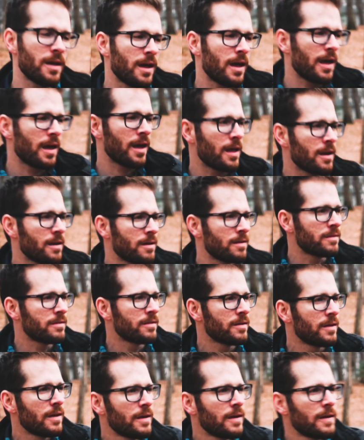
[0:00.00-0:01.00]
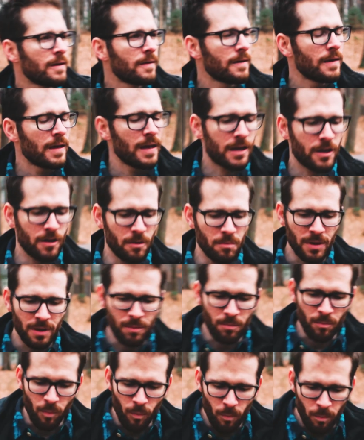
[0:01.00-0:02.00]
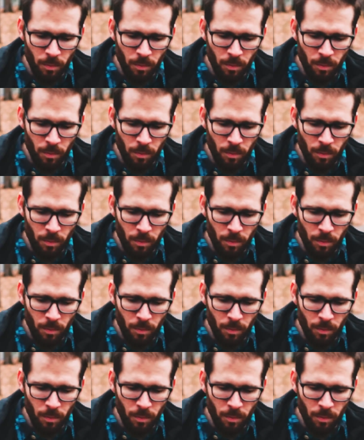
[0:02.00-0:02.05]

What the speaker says: And it could mean